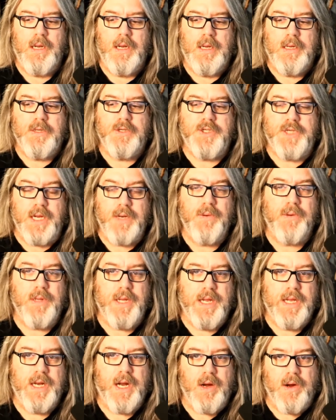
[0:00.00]

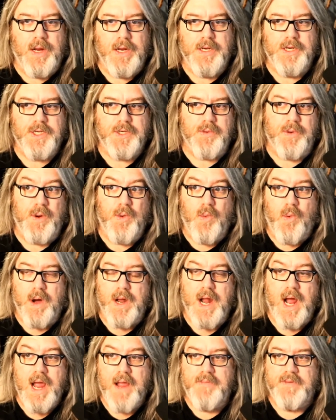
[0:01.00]
generally in our industry
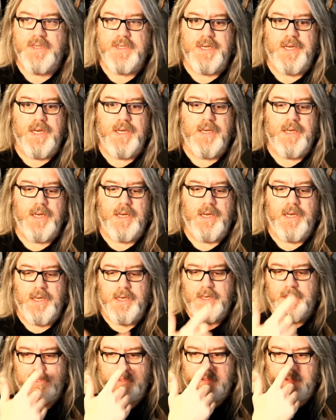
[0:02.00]
what i've seen
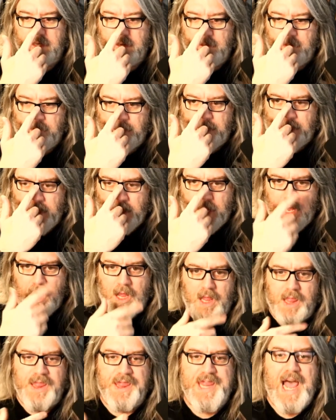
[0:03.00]
is
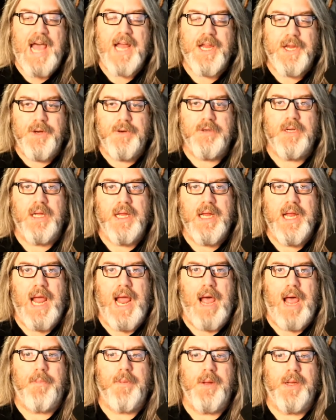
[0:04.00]
that usually
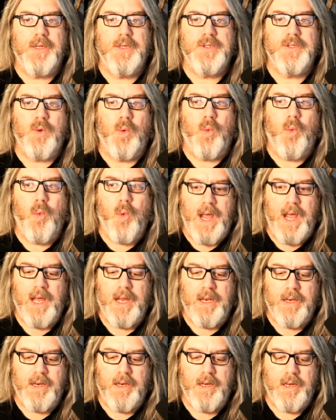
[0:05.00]
happens
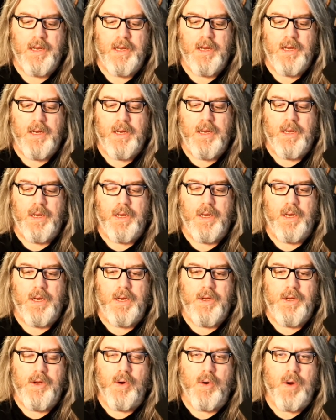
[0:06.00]
when
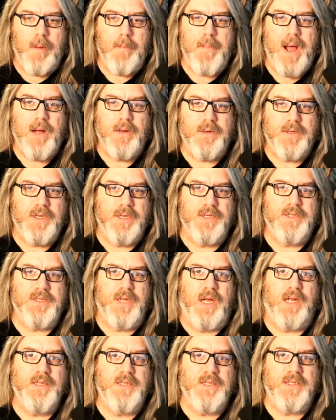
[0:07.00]
you're about to
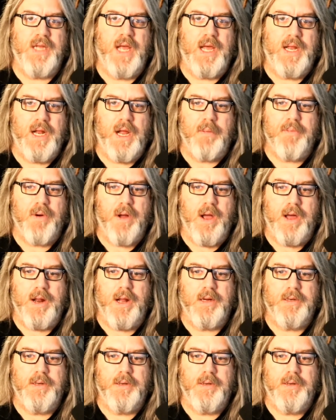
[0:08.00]
sunset a product.